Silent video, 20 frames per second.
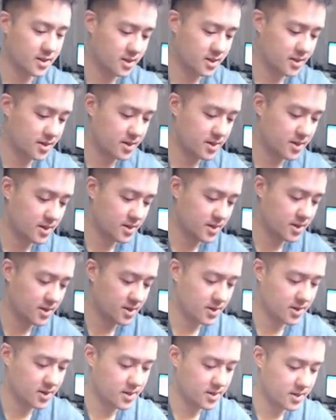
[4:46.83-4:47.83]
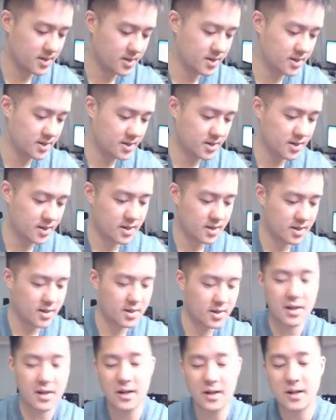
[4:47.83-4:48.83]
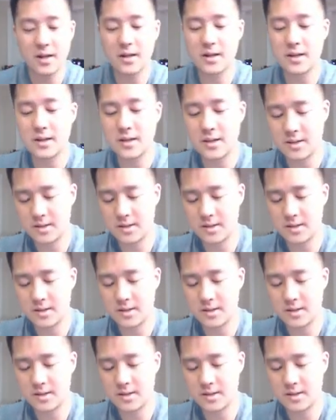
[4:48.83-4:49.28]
(no one is talking)